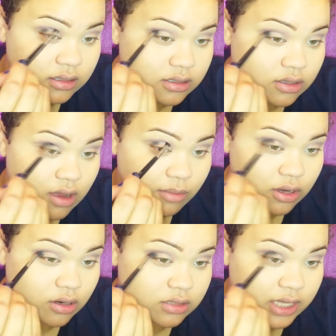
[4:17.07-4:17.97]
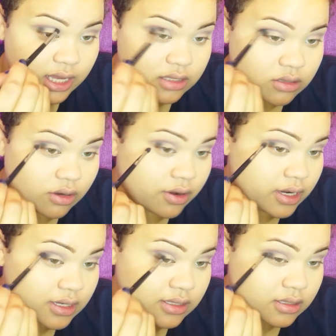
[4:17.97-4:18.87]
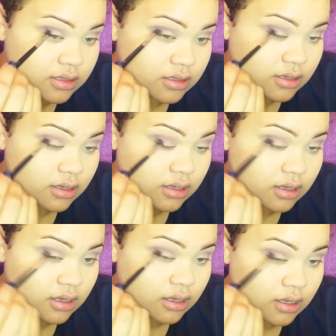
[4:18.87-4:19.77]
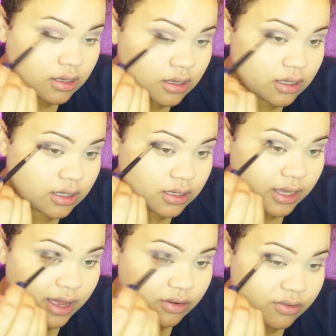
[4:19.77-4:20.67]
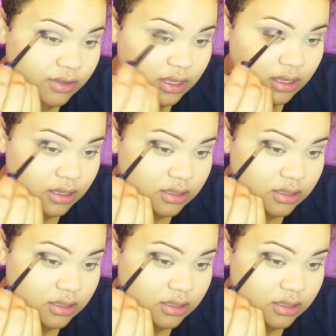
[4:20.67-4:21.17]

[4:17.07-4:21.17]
So I'm going to take it to the crease. And then the outer V.